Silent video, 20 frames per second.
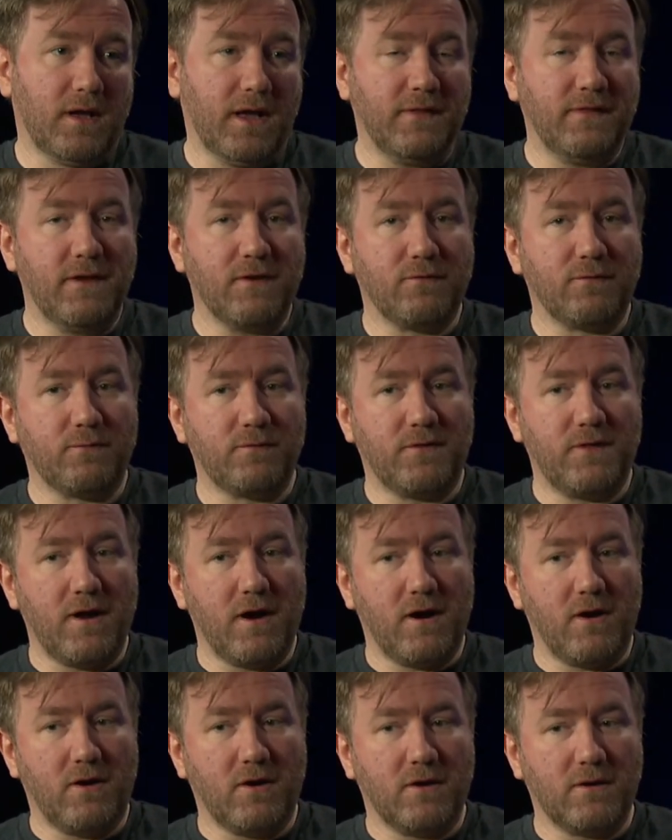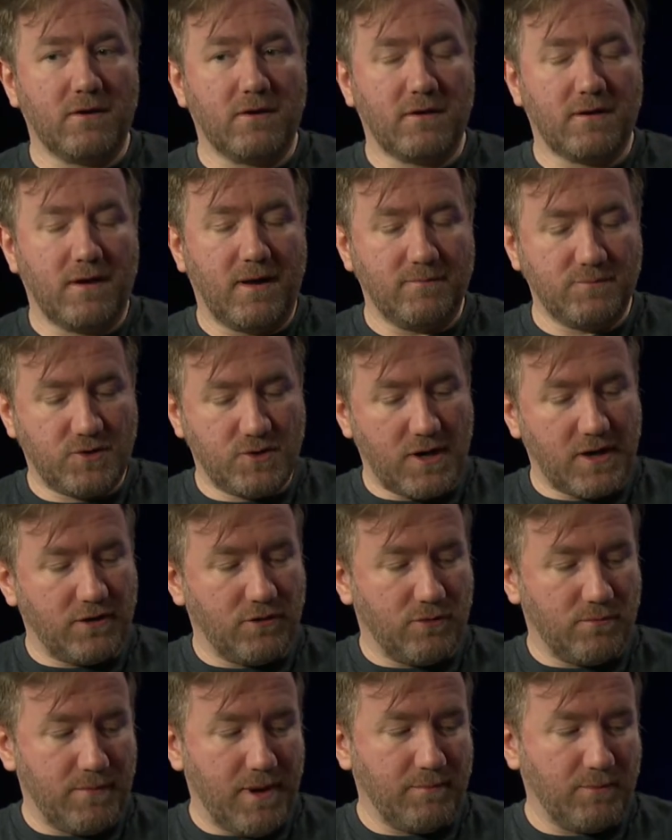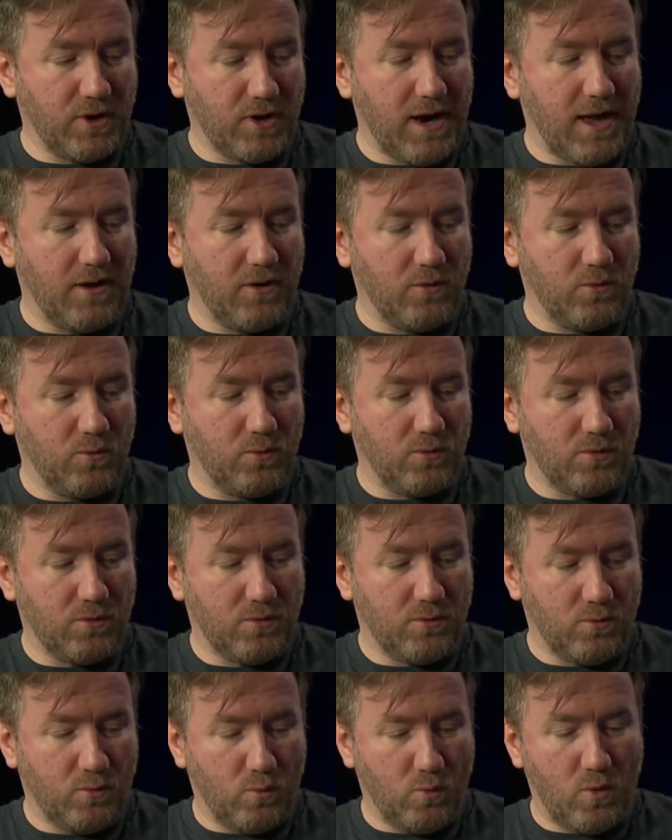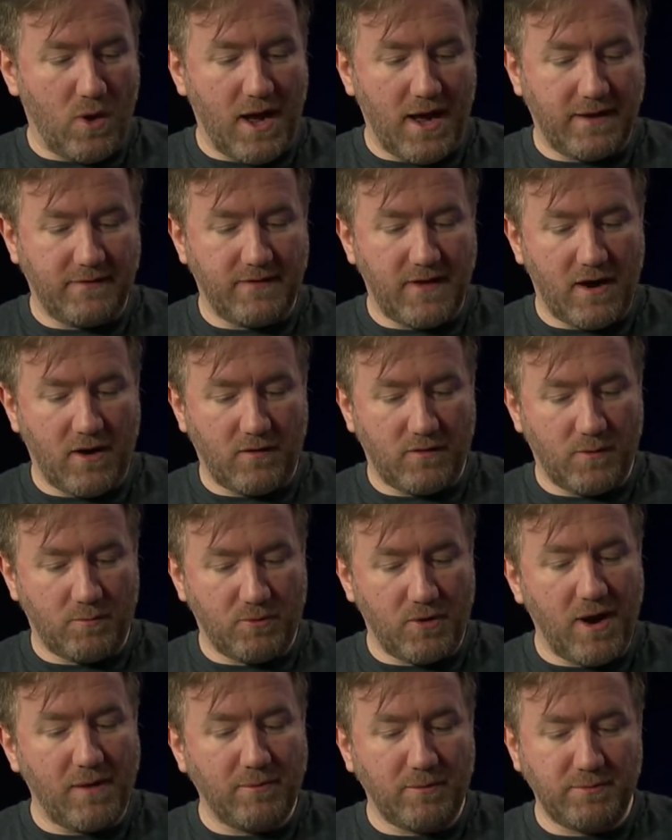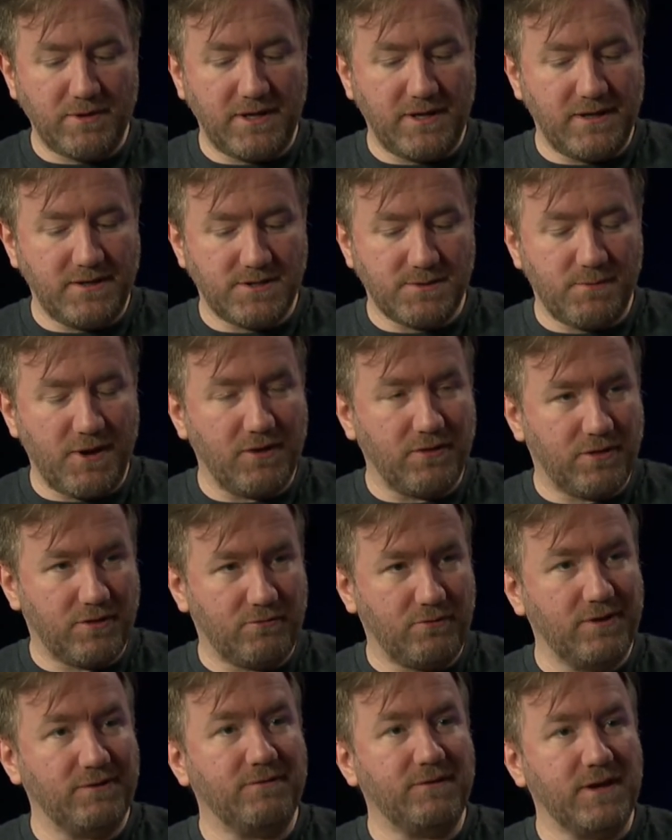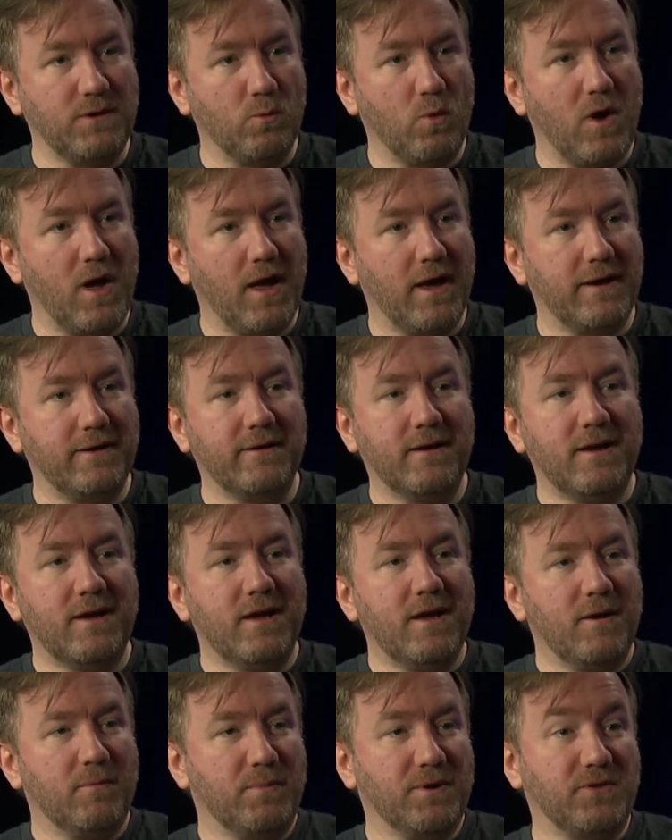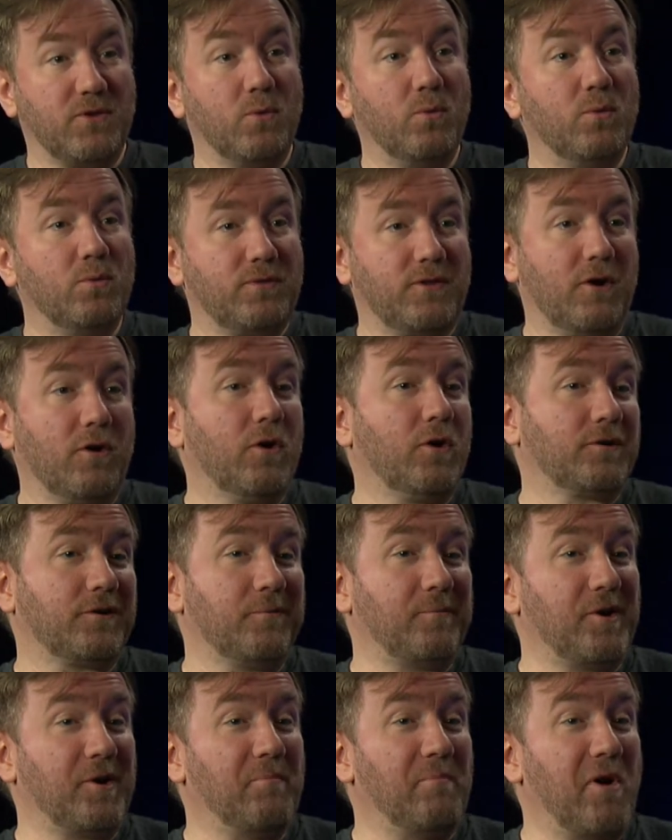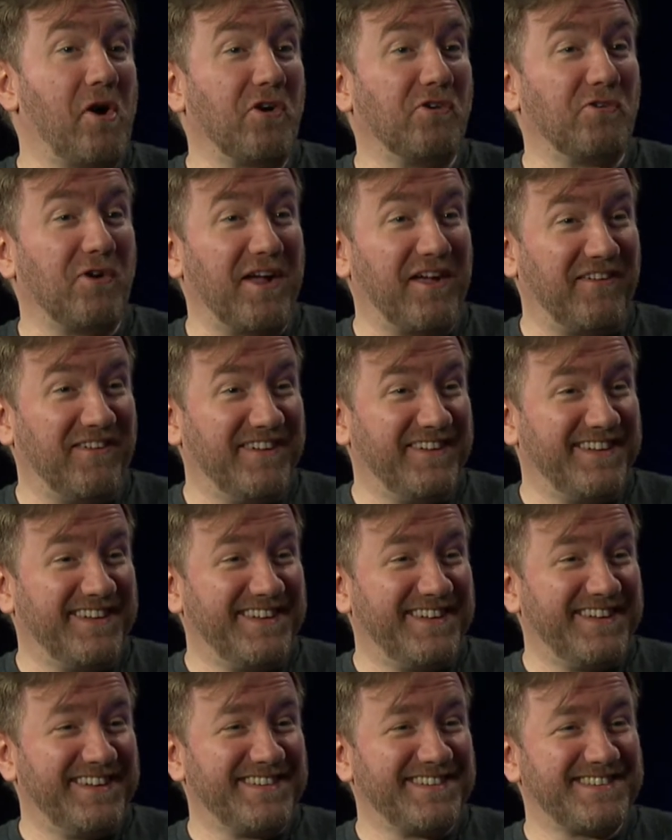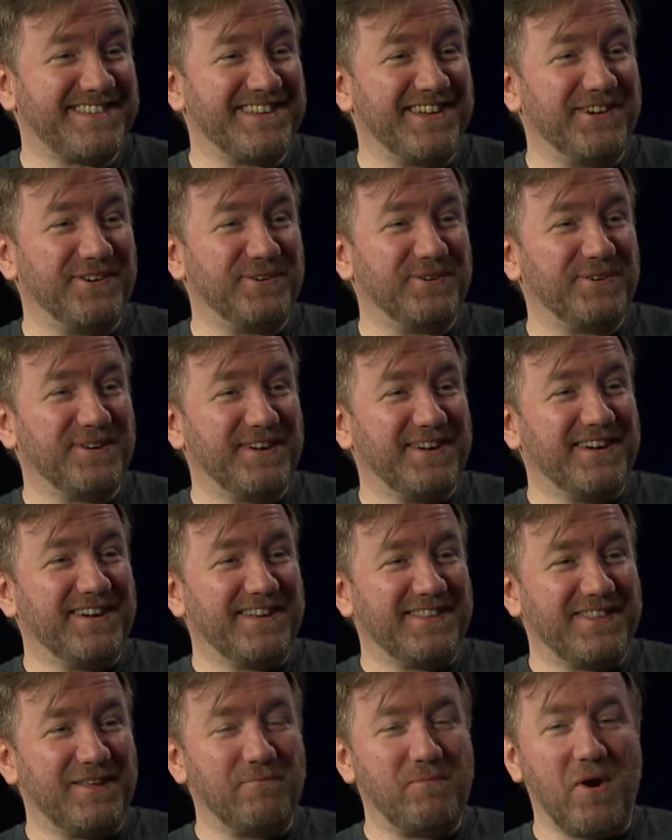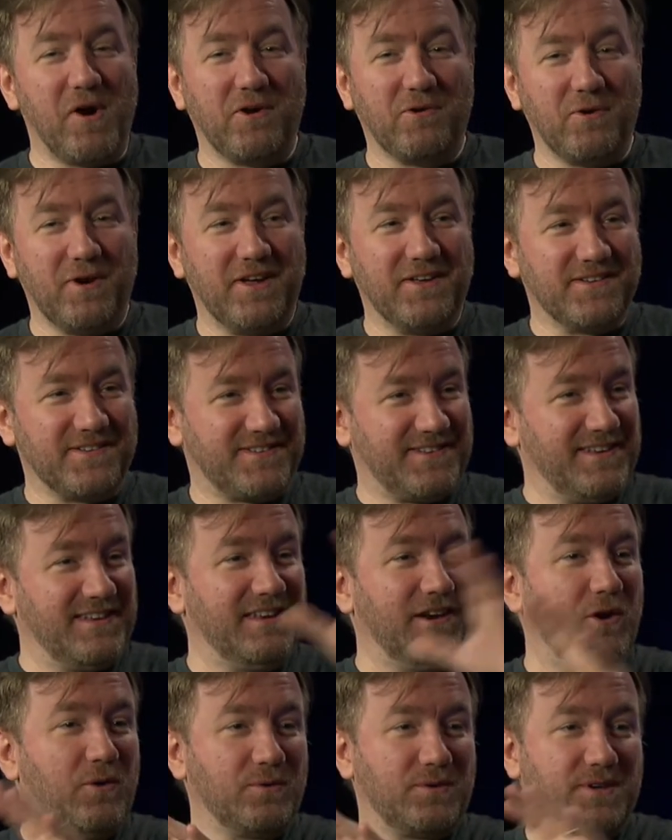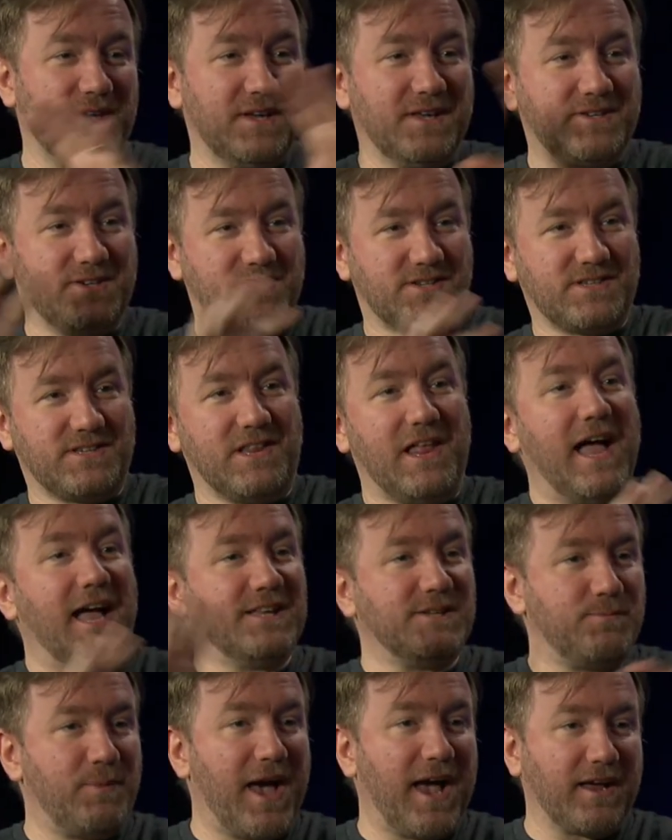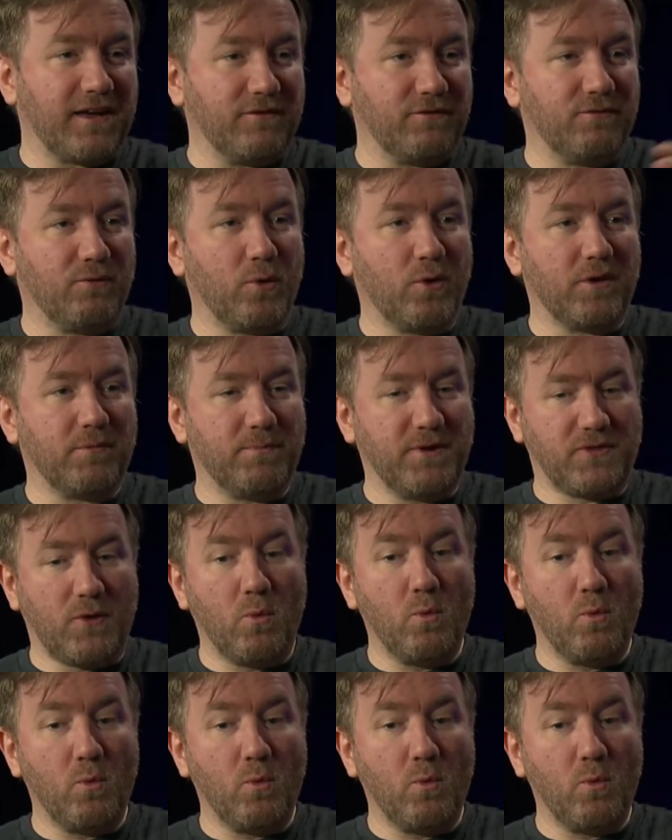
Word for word: And they're they're. I'm trying to remember how wide they are. They're probably each about three feet wide, but the, they're hooked up on a barn rail. So oh, that's great. The barn rails, you know, it just slides back and forth. But the